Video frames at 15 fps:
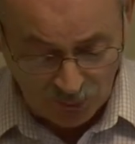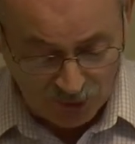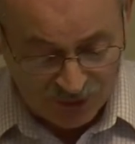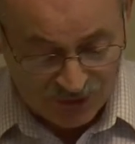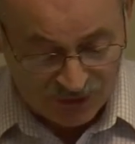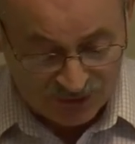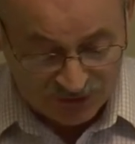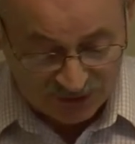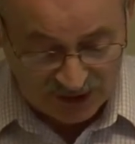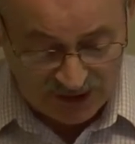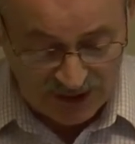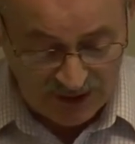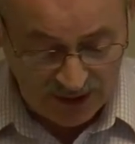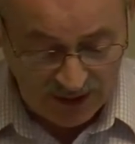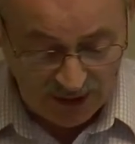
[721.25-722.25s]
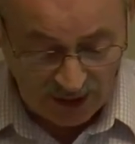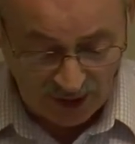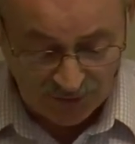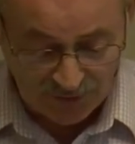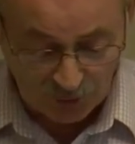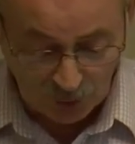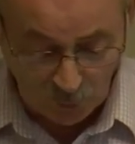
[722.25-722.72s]
was the sea,
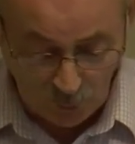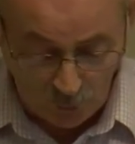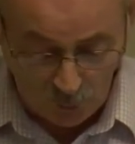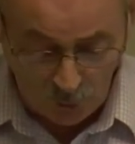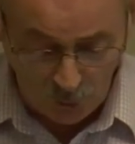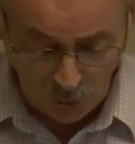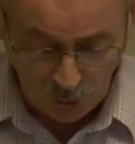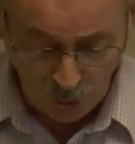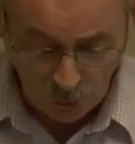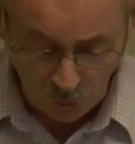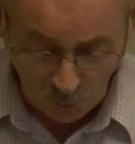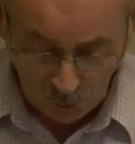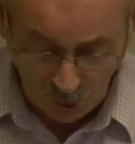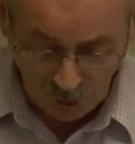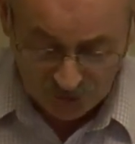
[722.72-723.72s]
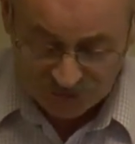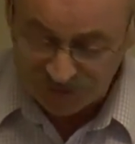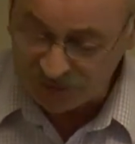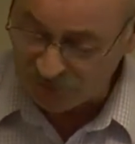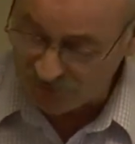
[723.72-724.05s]
and her wall was